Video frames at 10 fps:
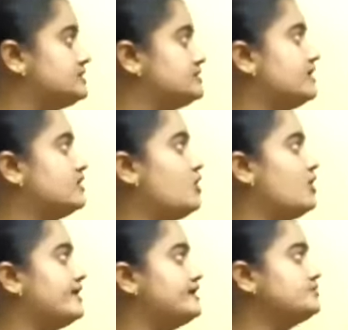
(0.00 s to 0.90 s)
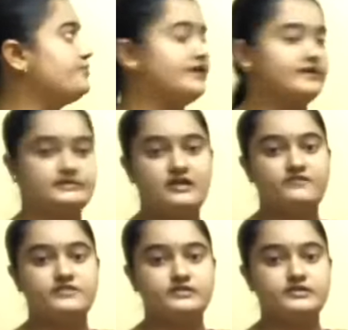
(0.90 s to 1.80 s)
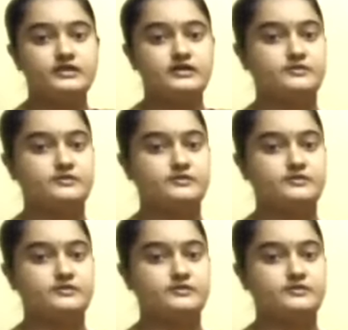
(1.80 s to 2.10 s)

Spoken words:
They are called as petals. I have written here.